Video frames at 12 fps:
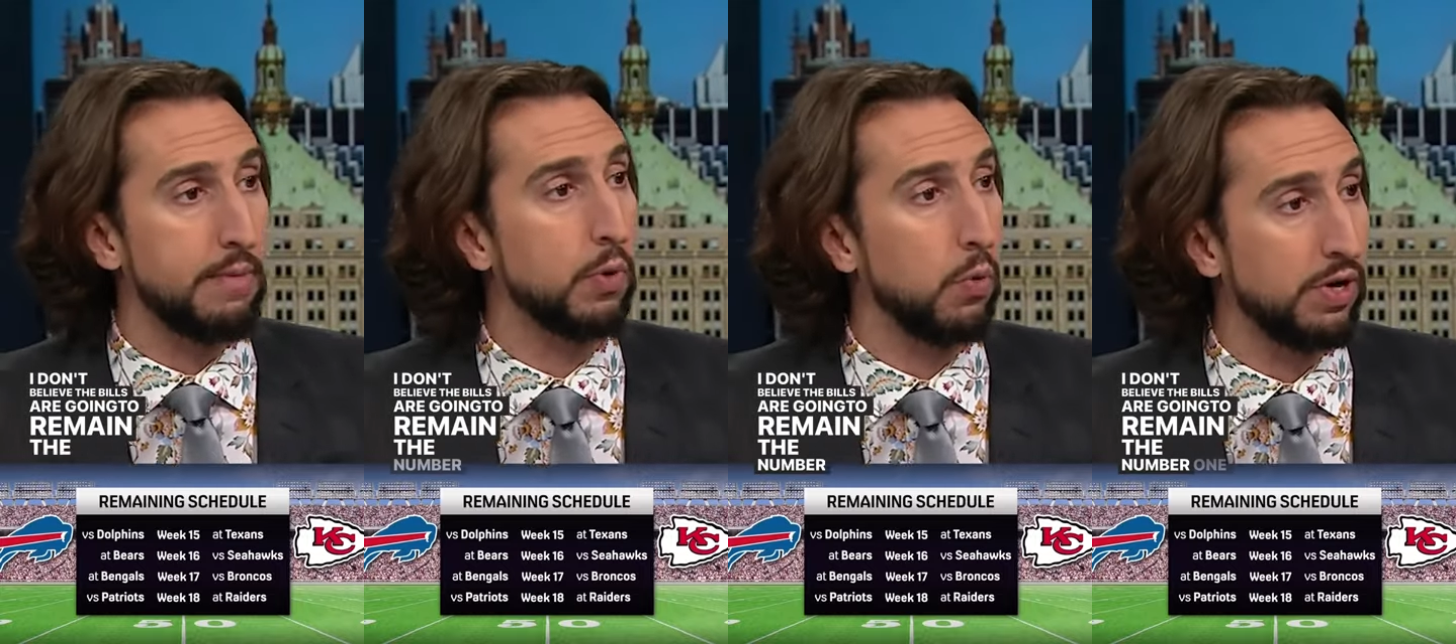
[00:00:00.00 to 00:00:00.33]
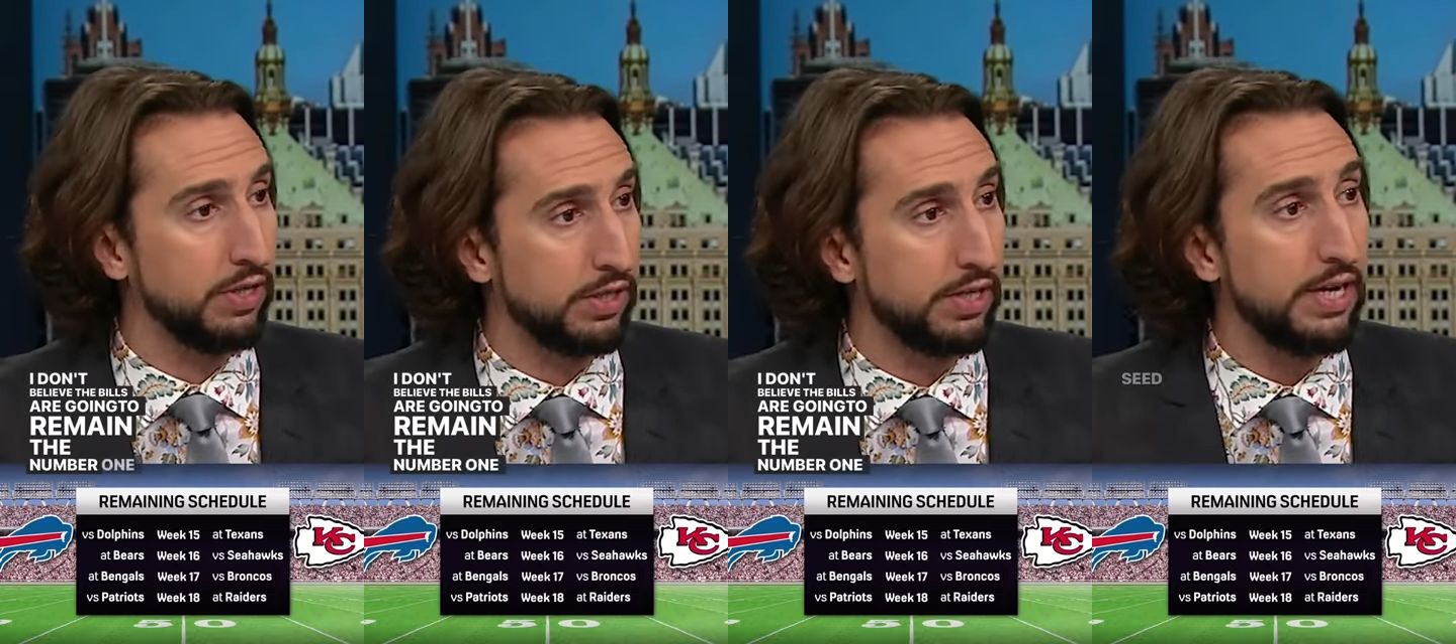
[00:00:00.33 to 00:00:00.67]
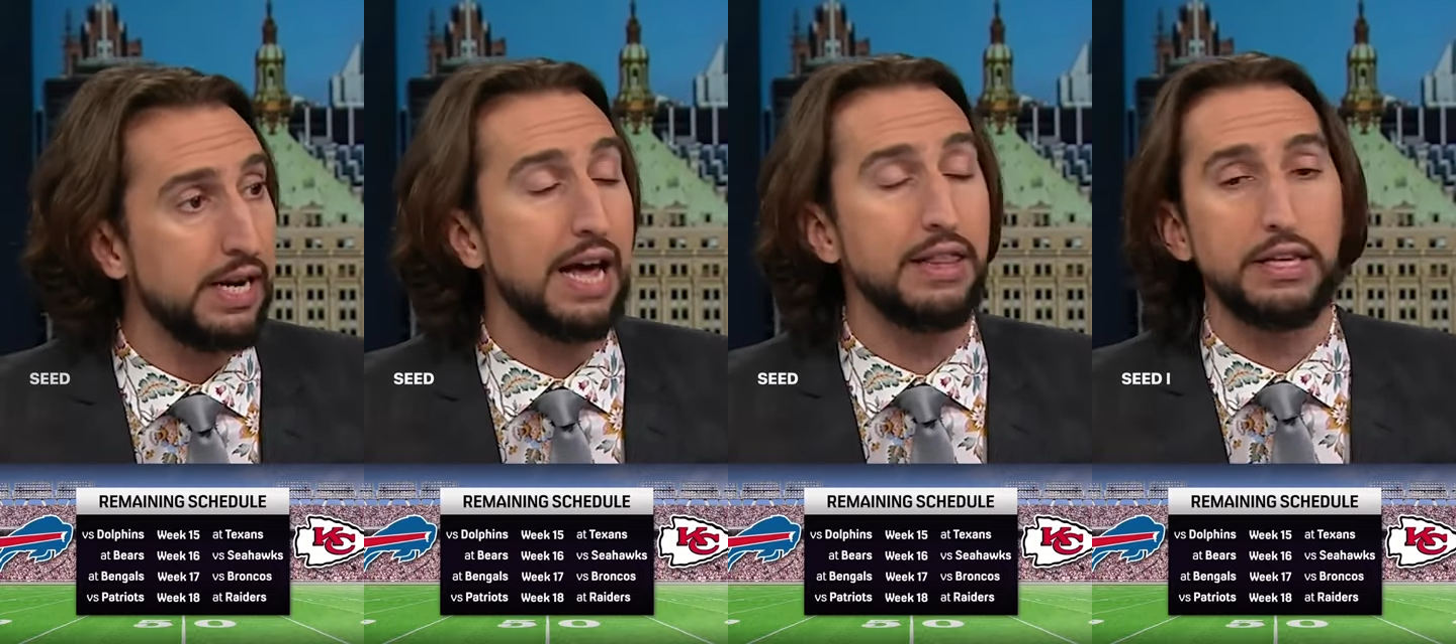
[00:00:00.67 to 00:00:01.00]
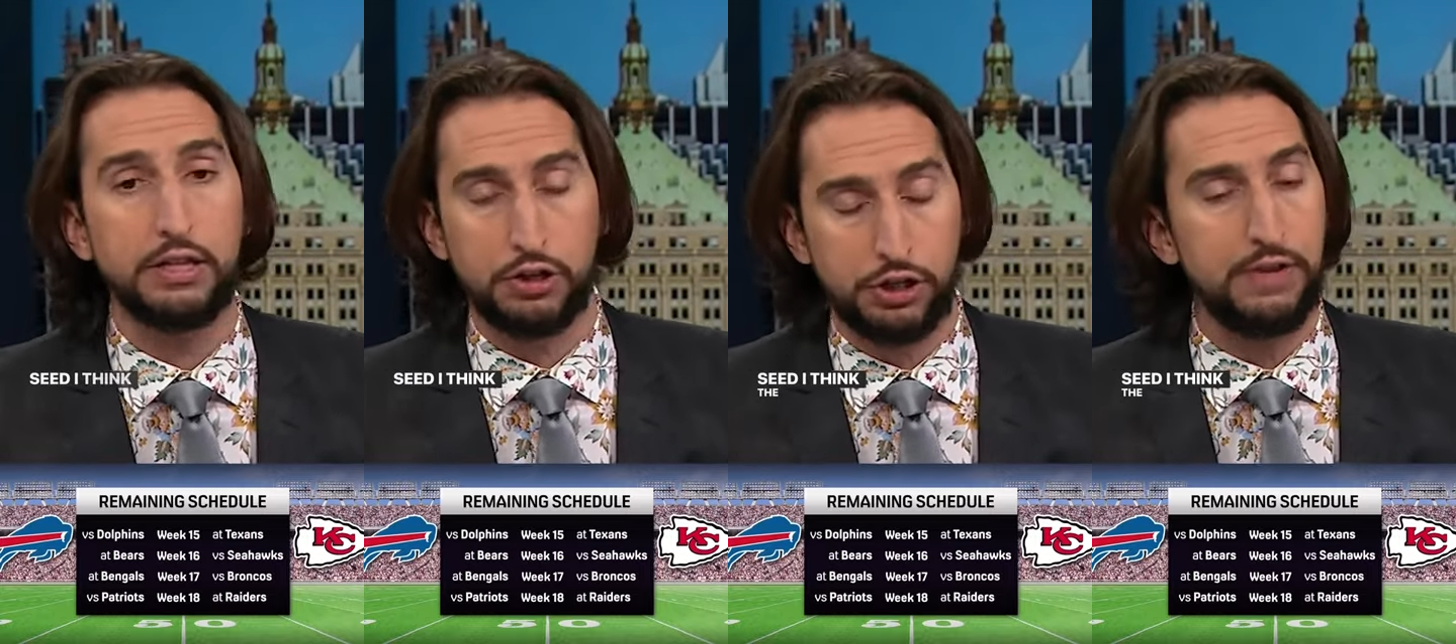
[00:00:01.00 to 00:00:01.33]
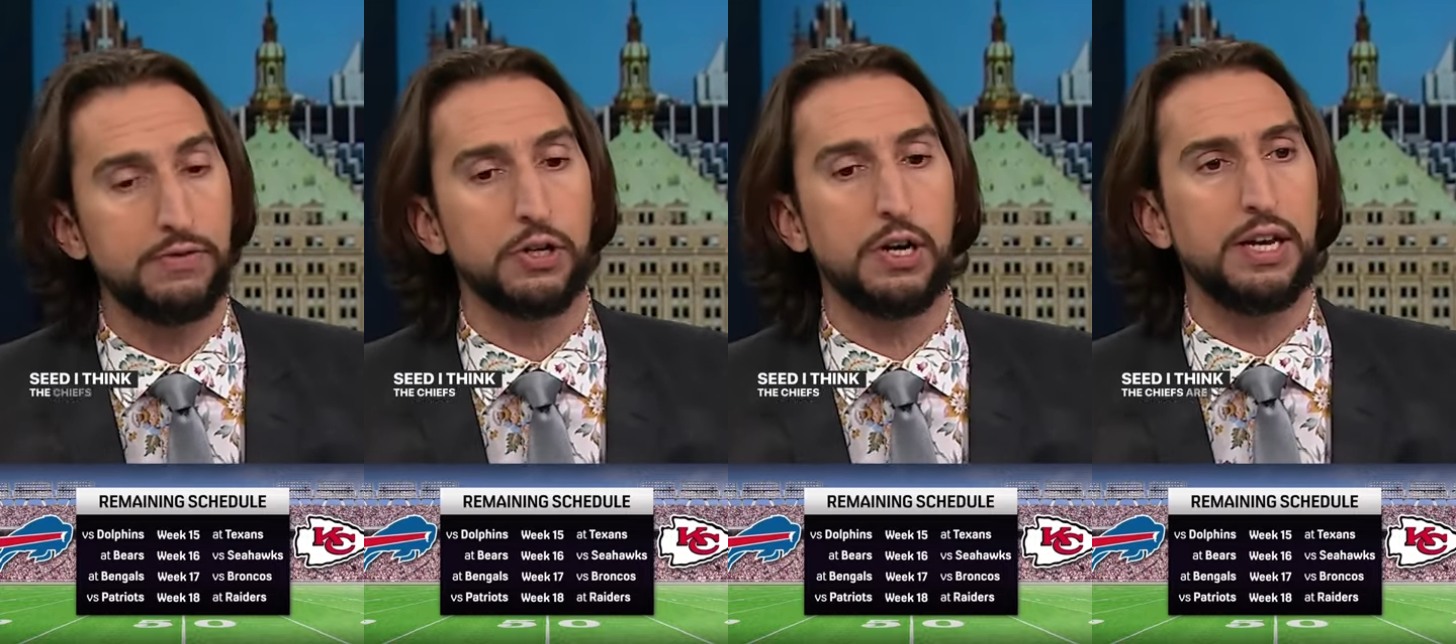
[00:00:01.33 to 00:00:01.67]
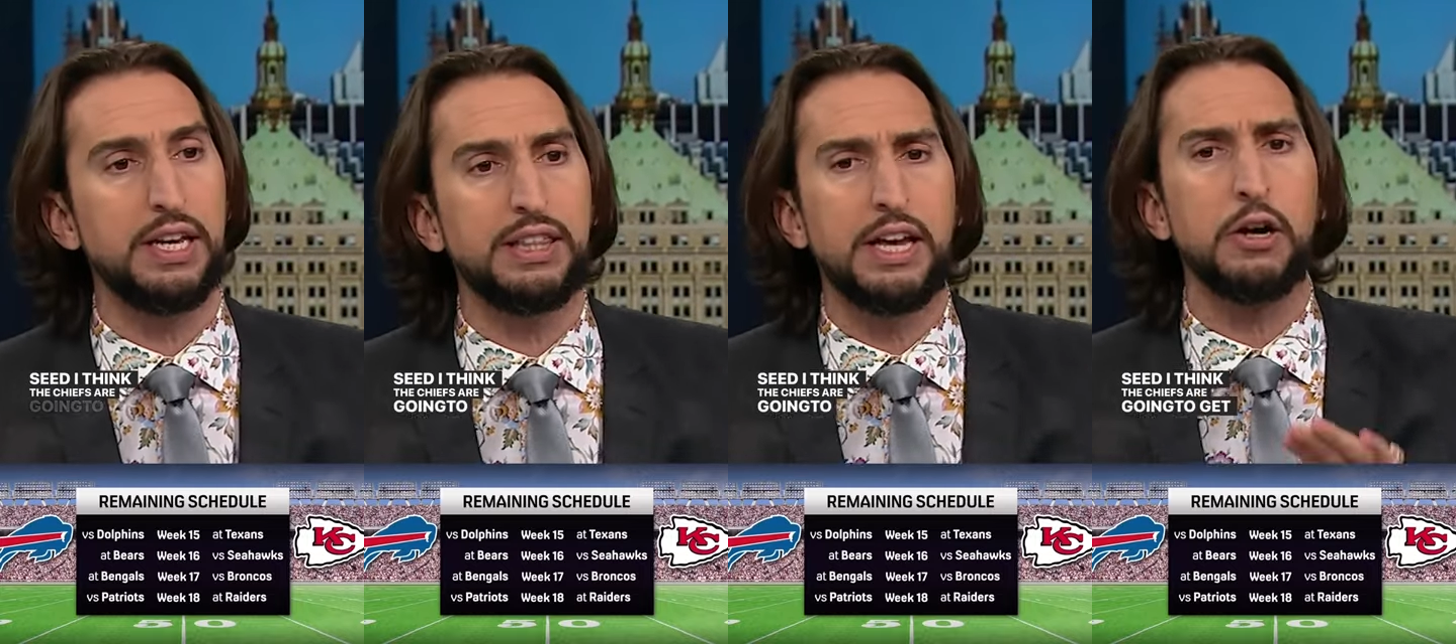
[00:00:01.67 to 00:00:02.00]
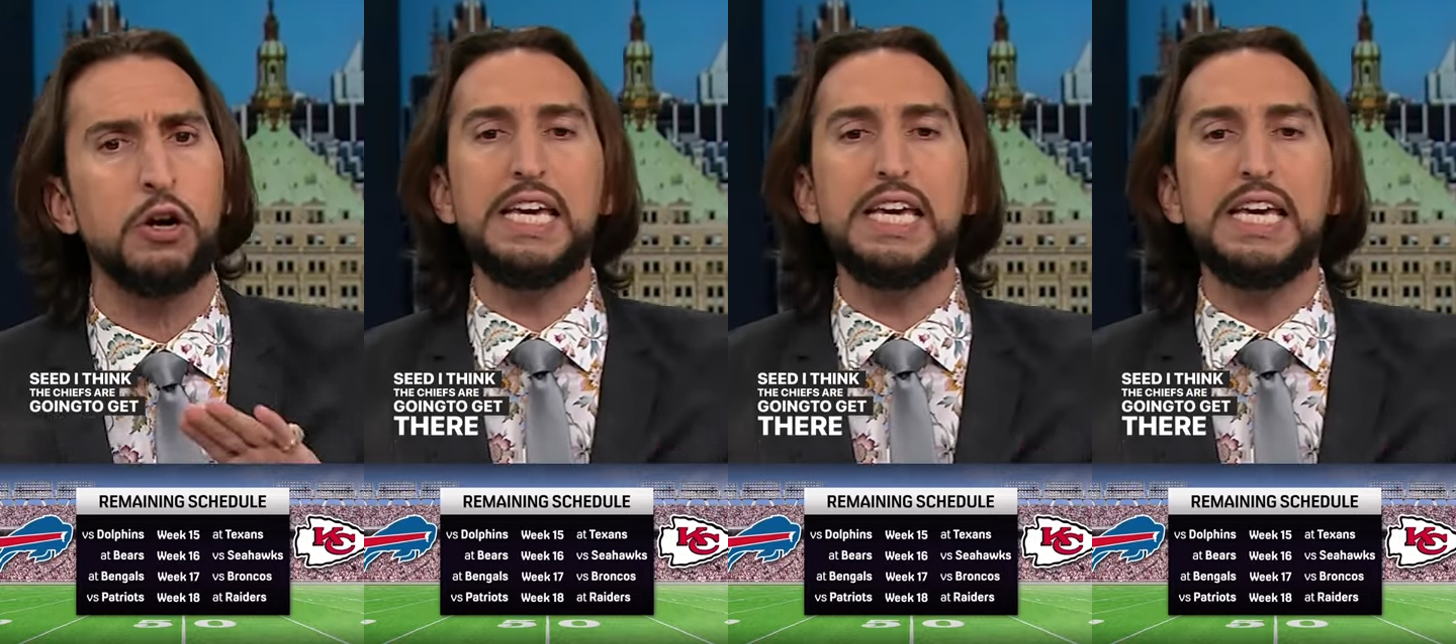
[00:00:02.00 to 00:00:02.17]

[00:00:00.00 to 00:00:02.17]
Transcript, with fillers: number one seed. I think the Chiefs are going to get there.